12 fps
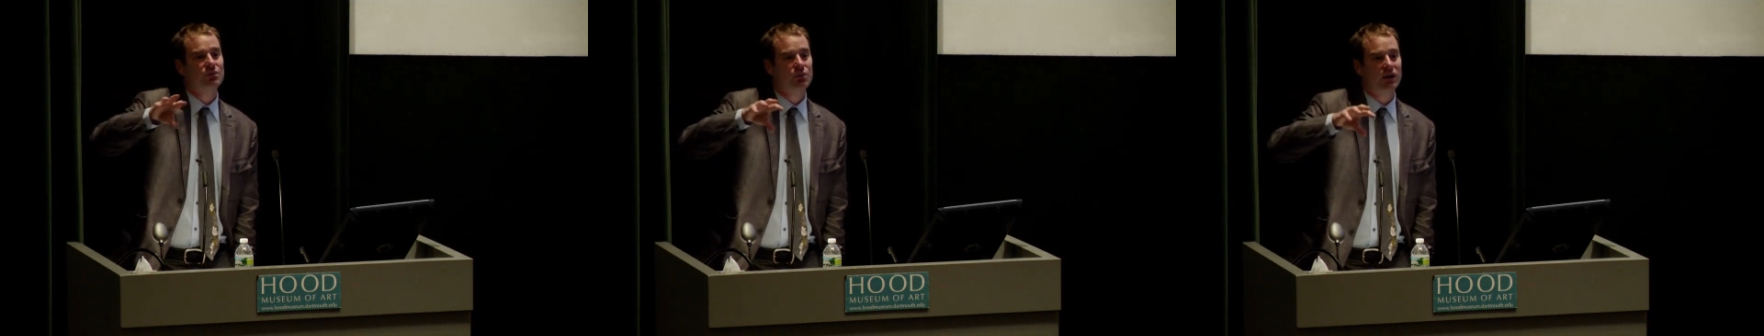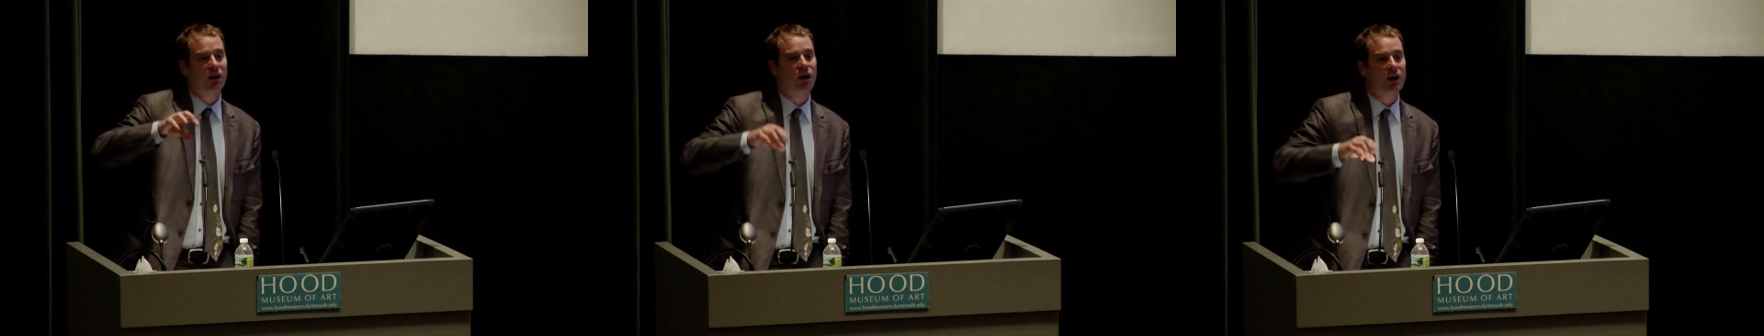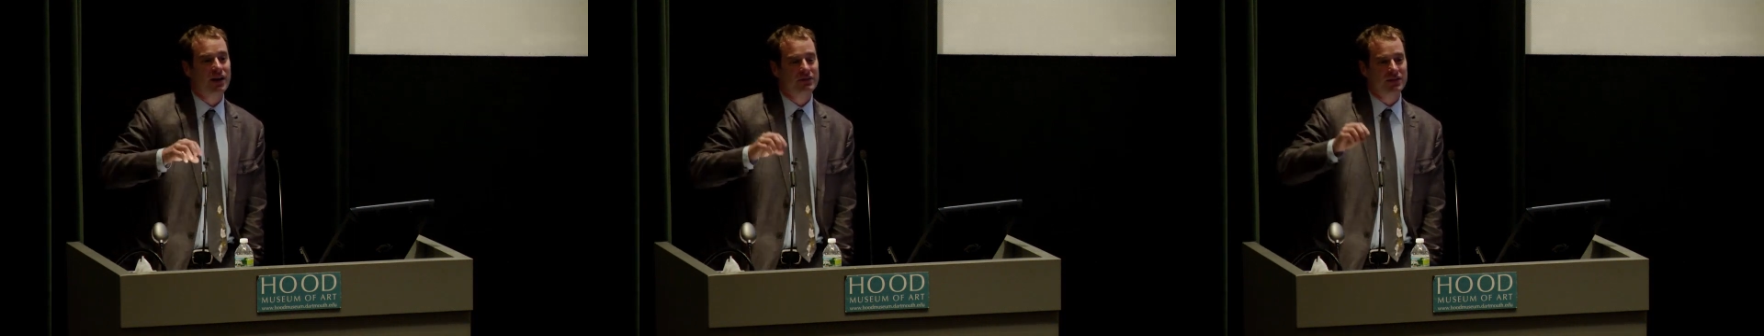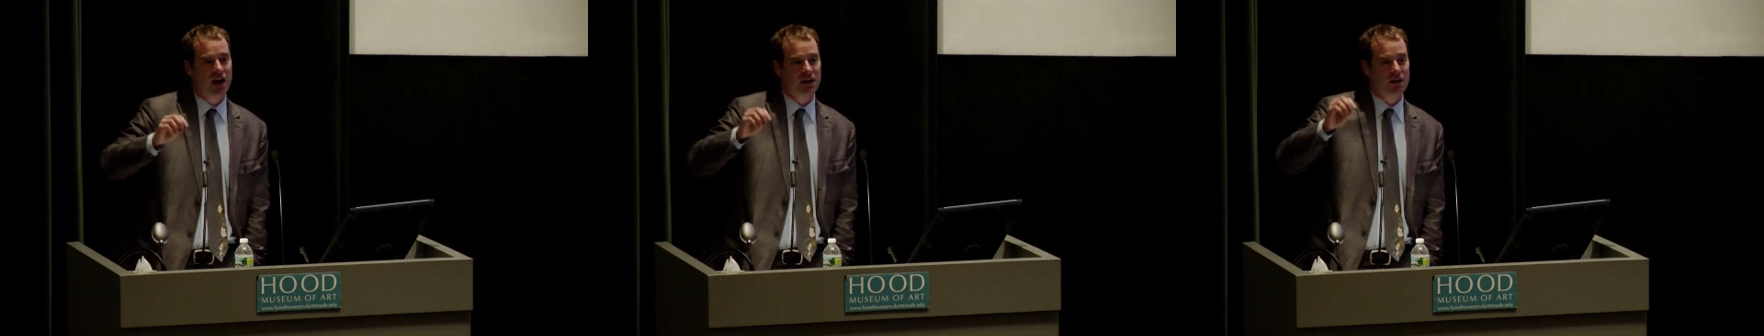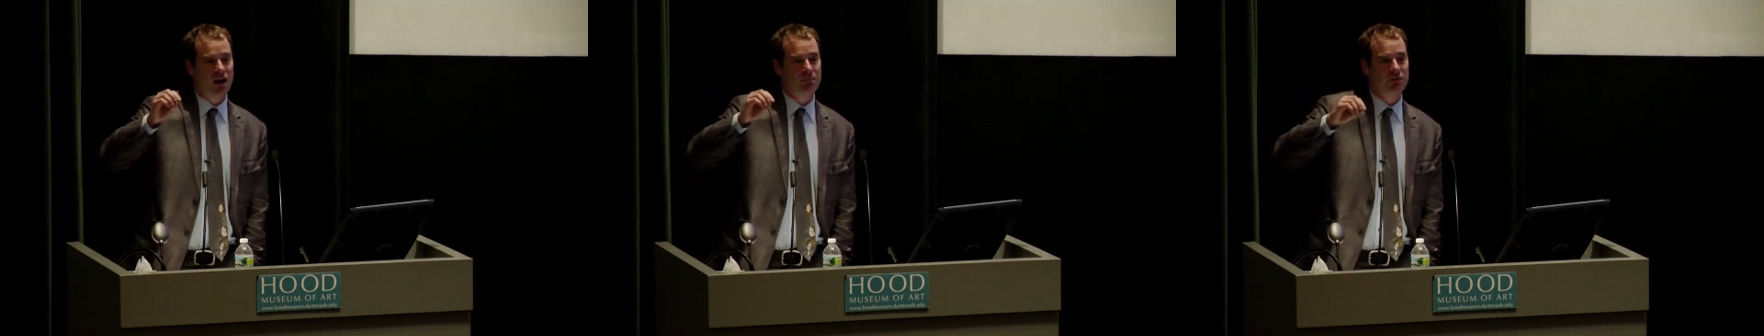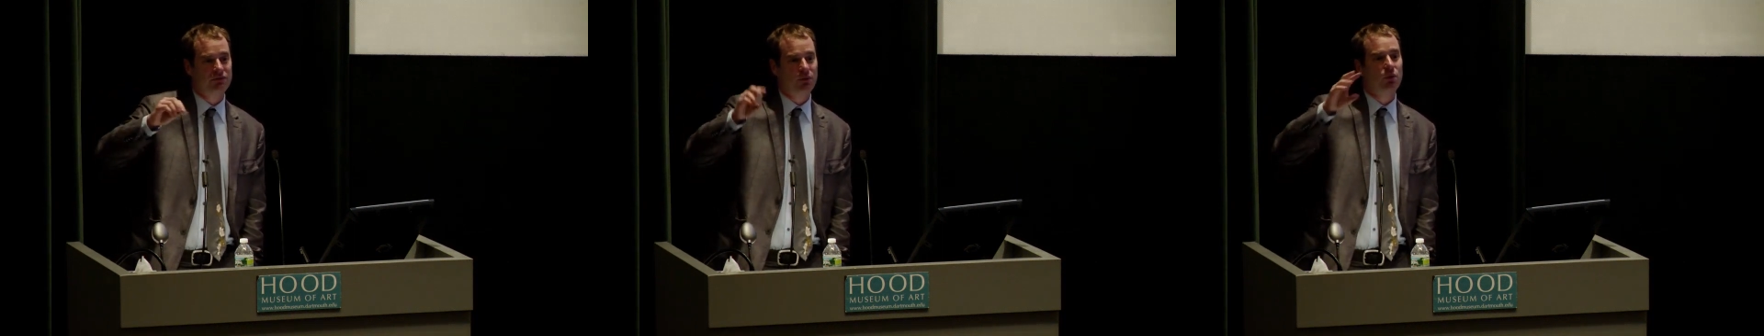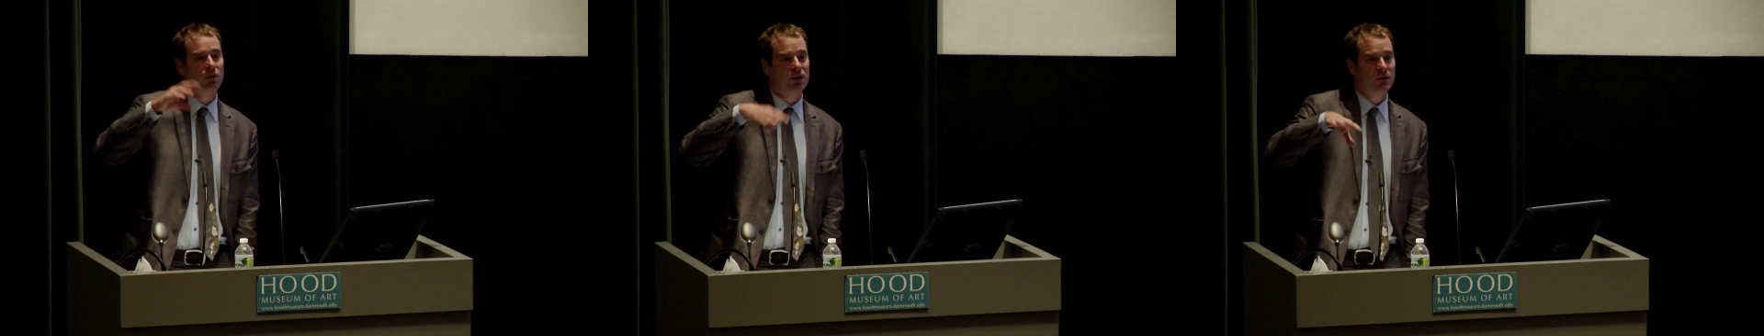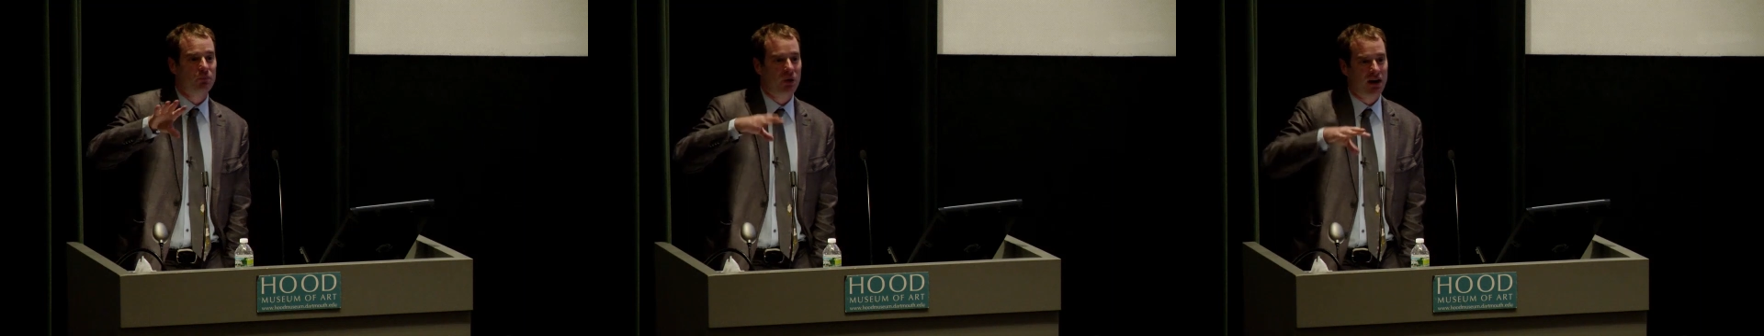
where art has not gone before.